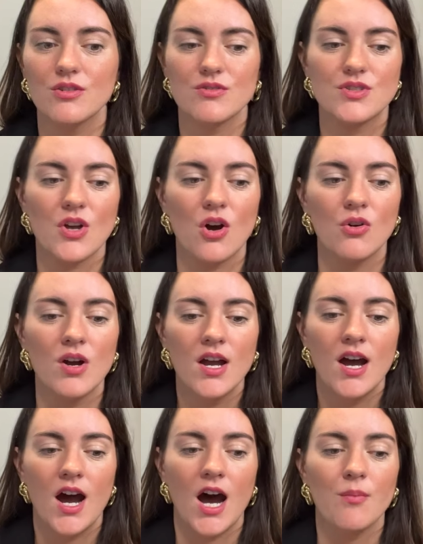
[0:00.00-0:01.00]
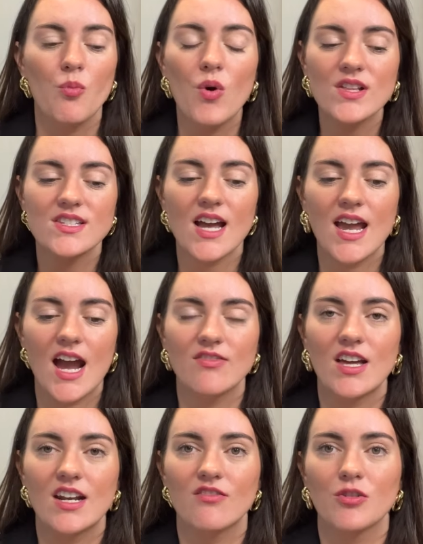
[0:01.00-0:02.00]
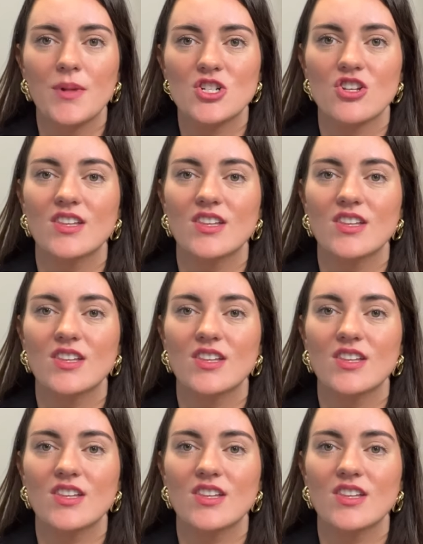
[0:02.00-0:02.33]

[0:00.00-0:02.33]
So once I have that information,